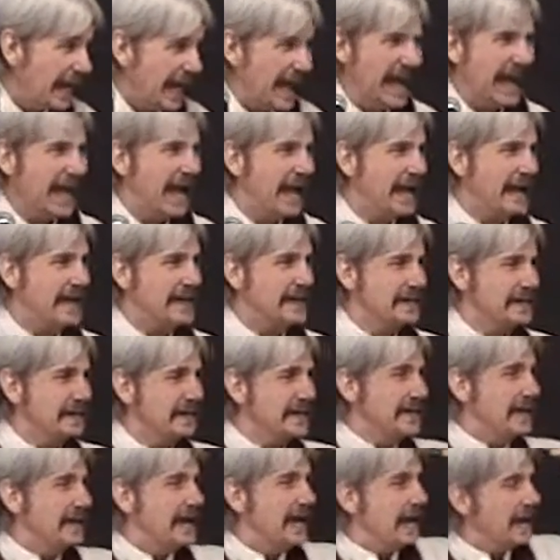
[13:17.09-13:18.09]
I
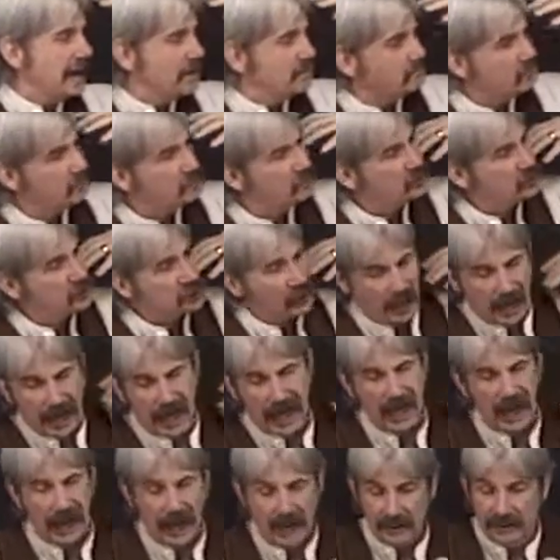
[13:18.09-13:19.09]
am,
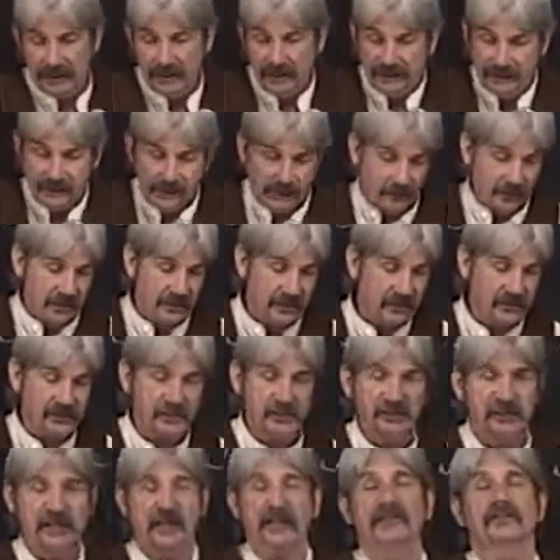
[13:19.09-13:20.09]
I, I, you know,
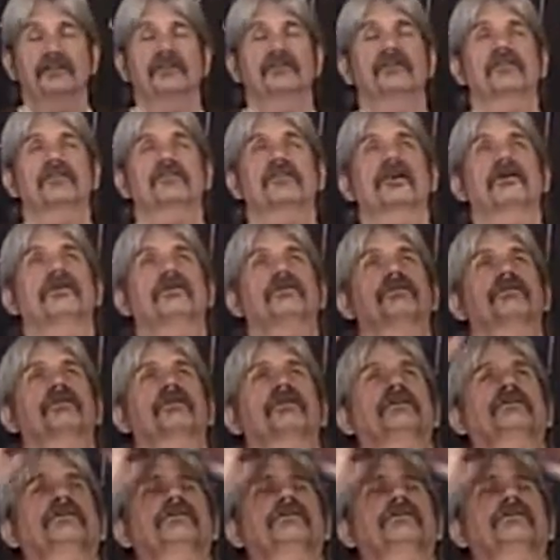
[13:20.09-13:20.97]
it's just like you just go,